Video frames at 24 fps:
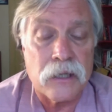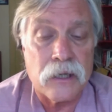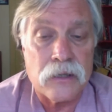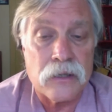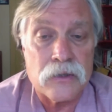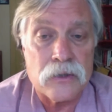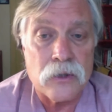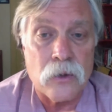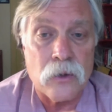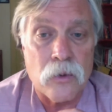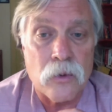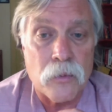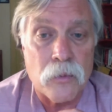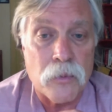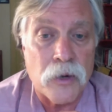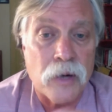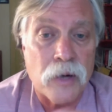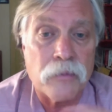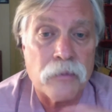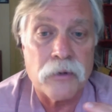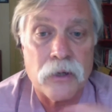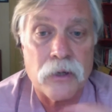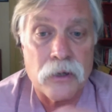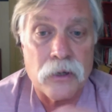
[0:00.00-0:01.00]
and so we're
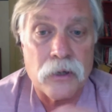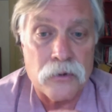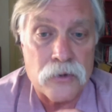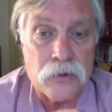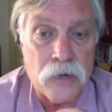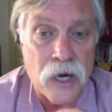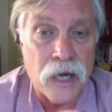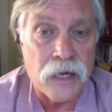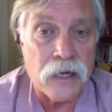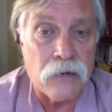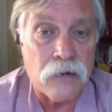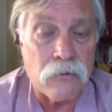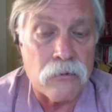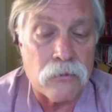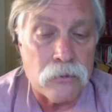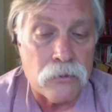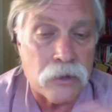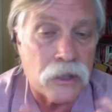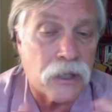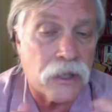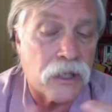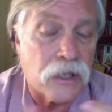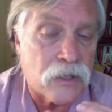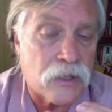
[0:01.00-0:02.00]
probably going to try to
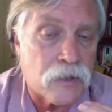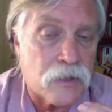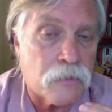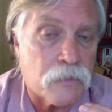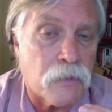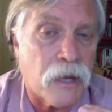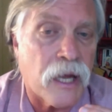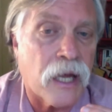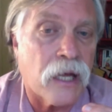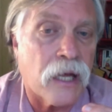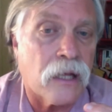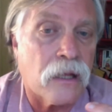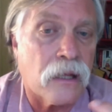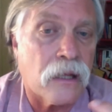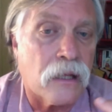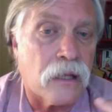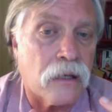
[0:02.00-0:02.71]
really expand